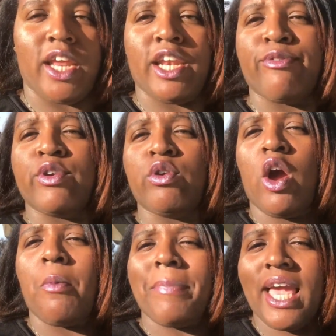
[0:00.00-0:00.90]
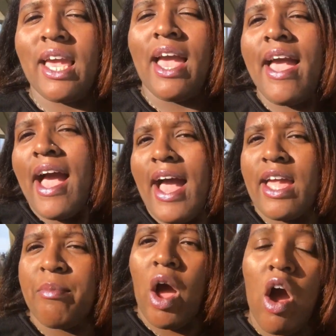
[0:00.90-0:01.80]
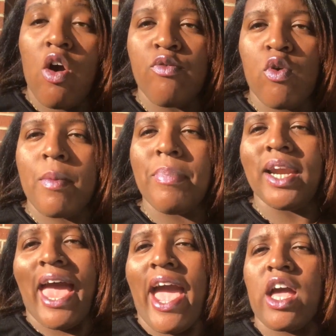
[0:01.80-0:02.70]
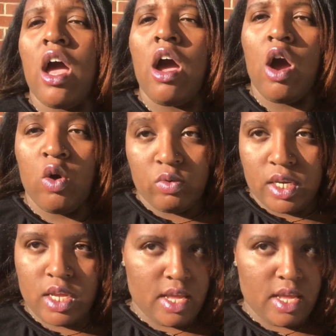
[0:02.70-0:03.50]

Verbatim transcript: And if you know me, I am all for black owned